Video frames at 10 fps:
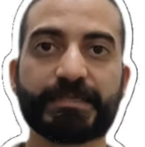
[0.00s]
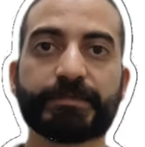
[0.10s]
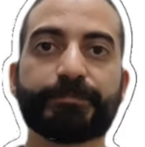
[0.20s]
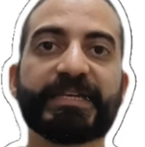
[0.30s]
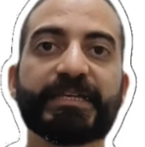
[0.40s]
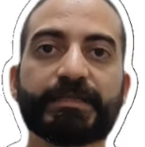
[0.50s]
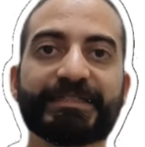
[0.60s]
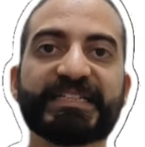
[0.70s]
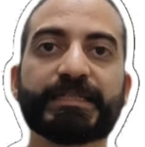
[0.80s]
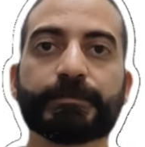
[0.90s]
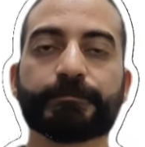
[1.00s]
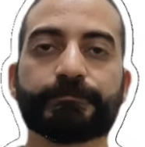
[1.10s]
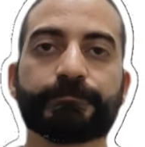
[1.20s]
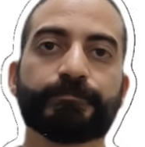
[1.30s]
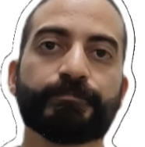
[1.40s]
plus pt.
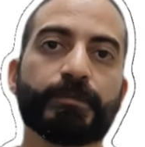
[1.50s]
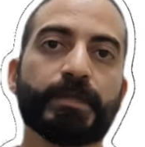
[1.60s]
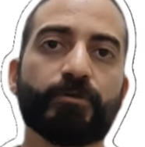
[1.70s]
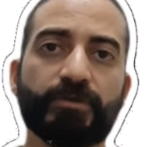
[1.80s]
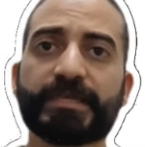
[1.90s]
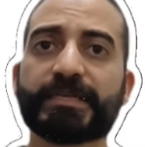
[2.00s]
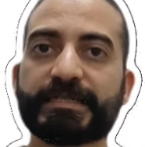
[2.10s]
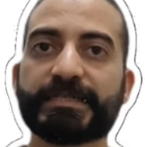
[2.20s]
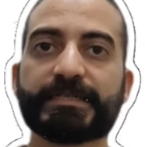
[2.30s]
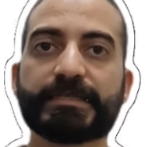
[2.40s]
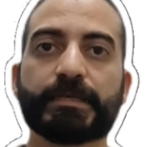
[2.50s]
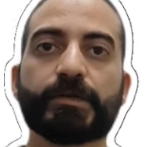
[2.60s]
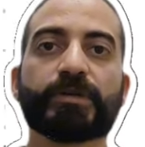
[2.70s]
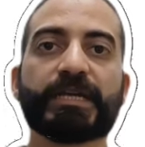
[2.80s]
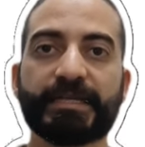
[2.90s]
With ease,
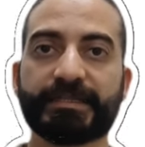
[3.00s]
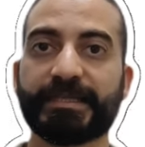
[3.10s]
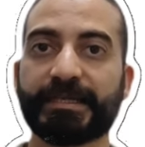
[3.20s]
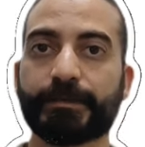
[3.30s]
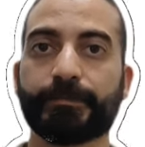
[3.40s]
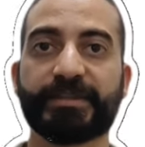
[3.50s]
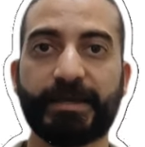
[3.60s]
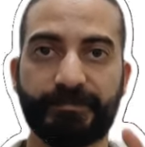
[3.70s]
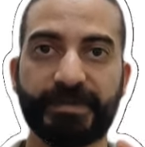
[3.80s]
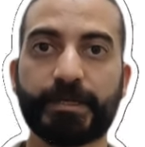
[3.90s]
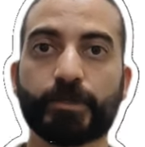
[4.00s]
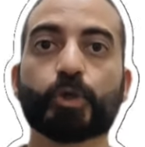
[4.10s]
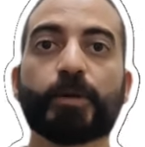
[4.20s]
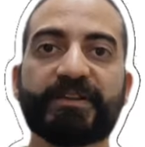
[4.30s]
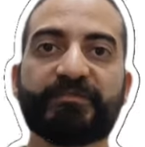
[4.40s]
we can take the p
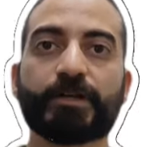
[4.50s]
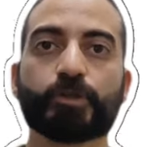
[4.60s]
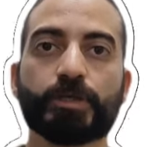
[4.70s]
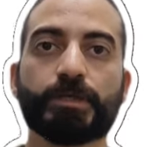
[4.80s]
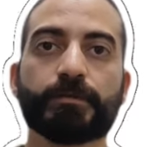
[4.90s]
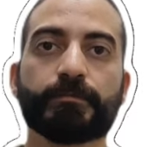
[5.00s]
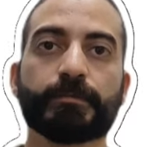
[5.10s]
common factor